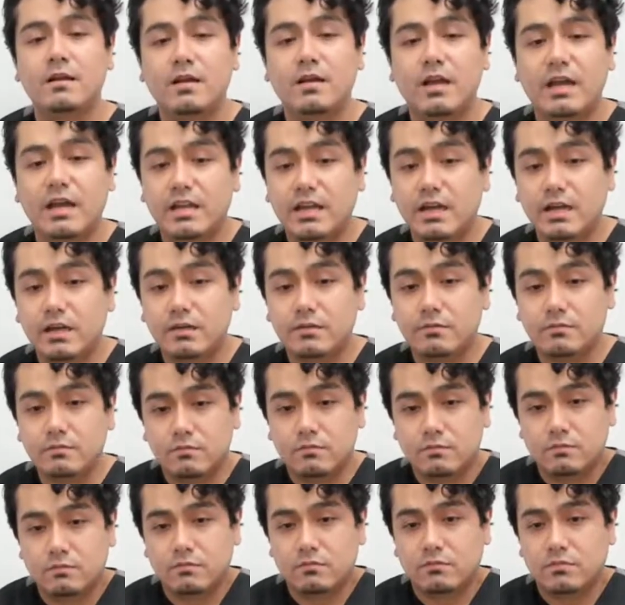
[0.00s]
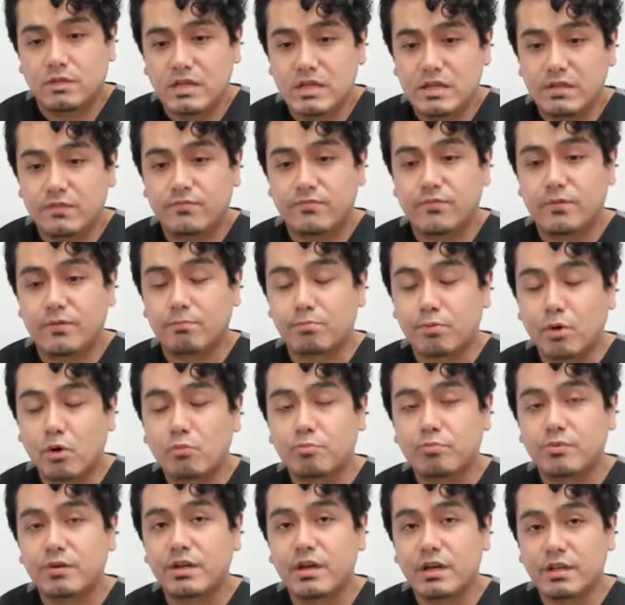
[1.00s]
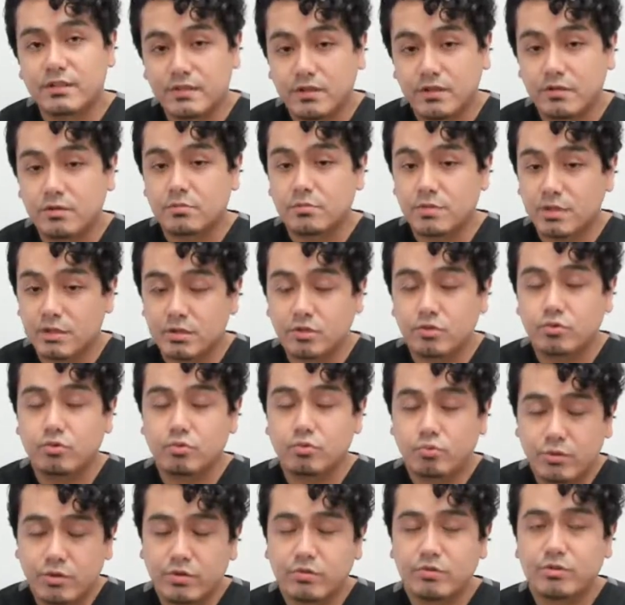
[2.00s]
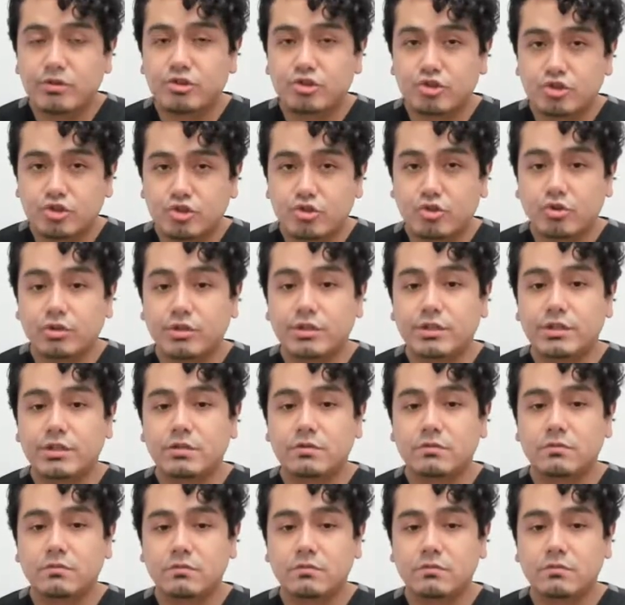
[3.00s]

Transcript: And if appropriate, I tell them that you really should